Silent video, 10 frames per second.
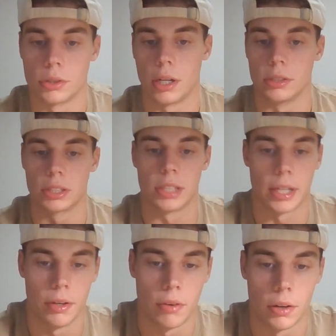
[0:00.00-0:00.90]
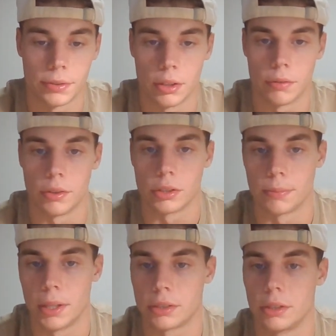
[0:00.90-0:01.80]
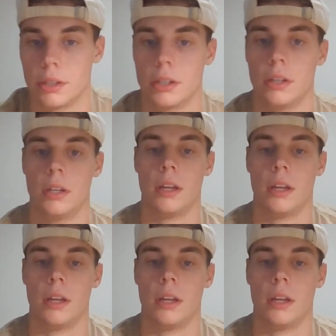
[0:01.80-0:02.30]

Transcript: So I was executive officer first semester,